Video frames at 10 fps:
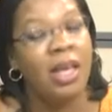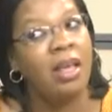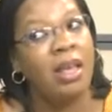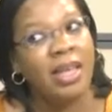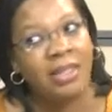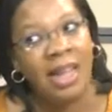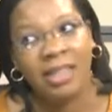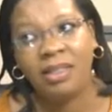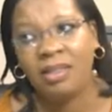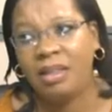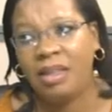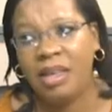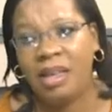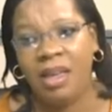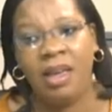Is that
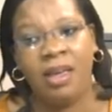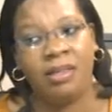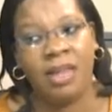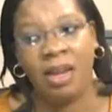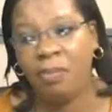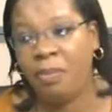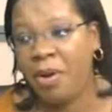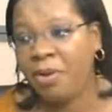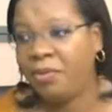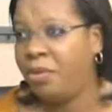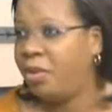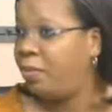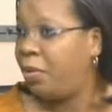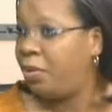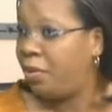a selling point for this
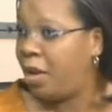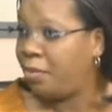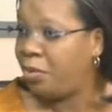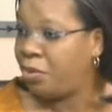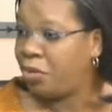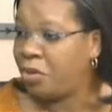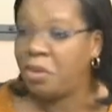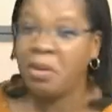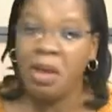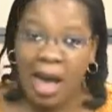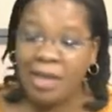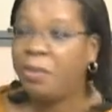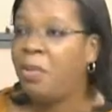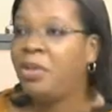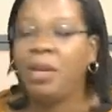particular administration? I
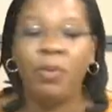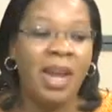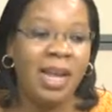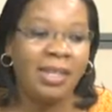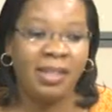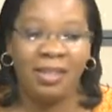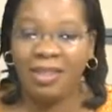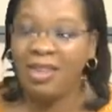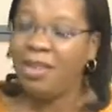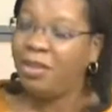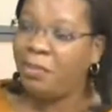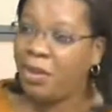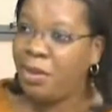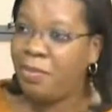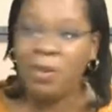suppose that whether it is the
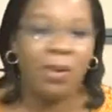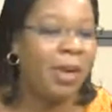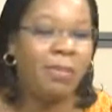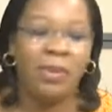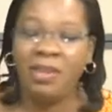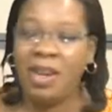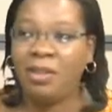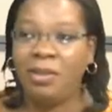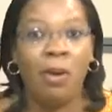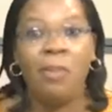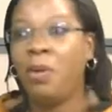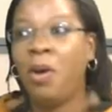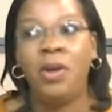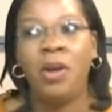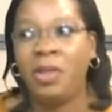PDP or APC that is the government or
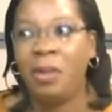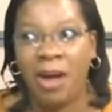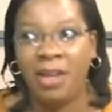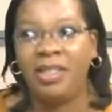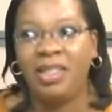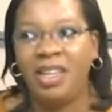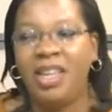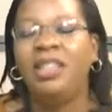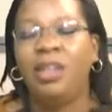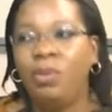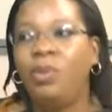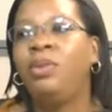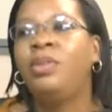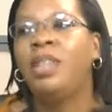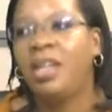any other party, they would
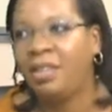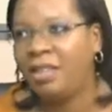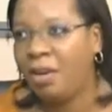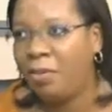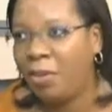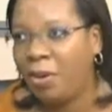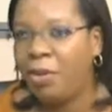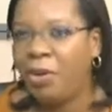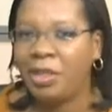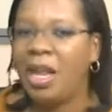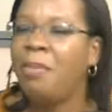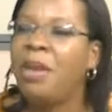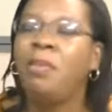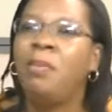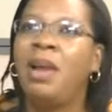use it as a selling point because now
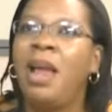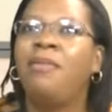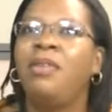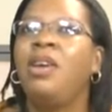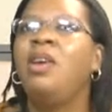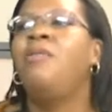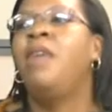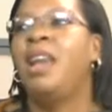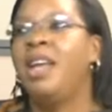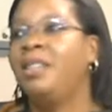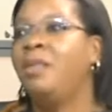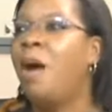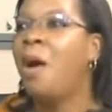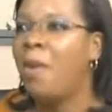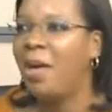many people have realized the
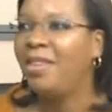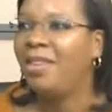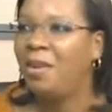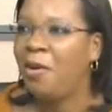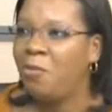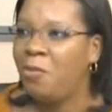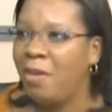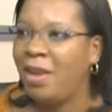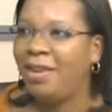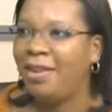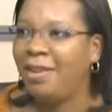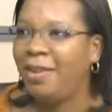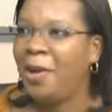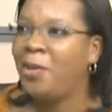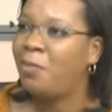power of women,
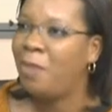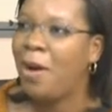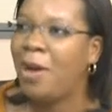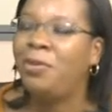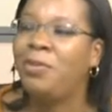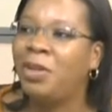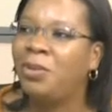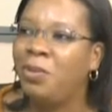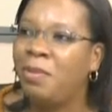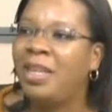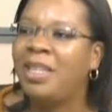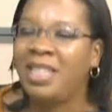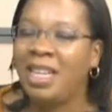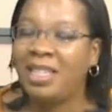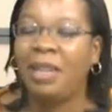or the power attributed to women, in the
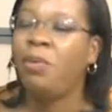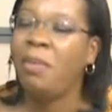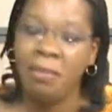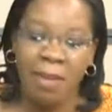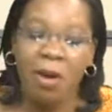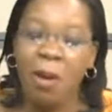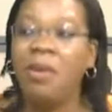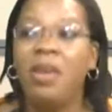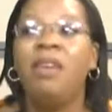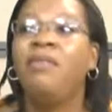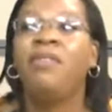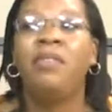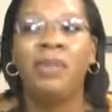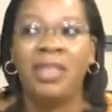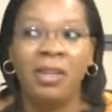sense that women make up
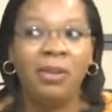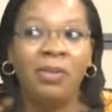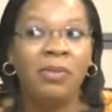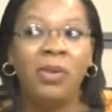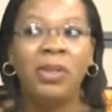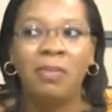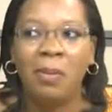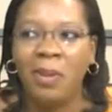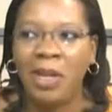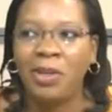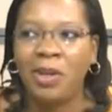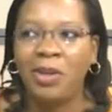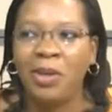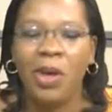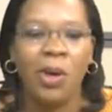50% of the voting population.
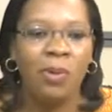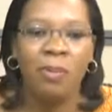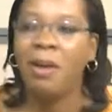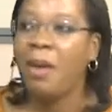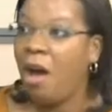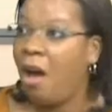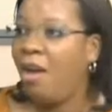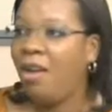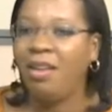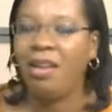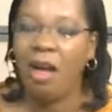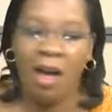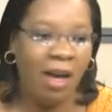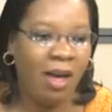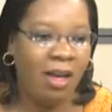Women are
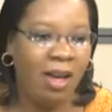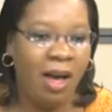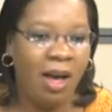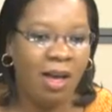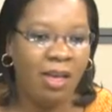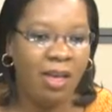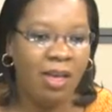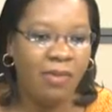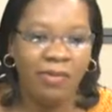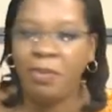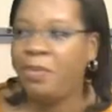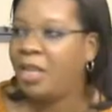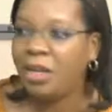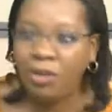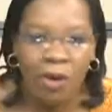are, are
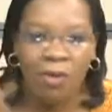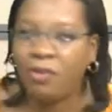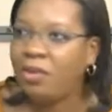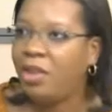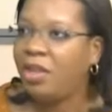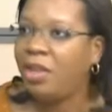50% of the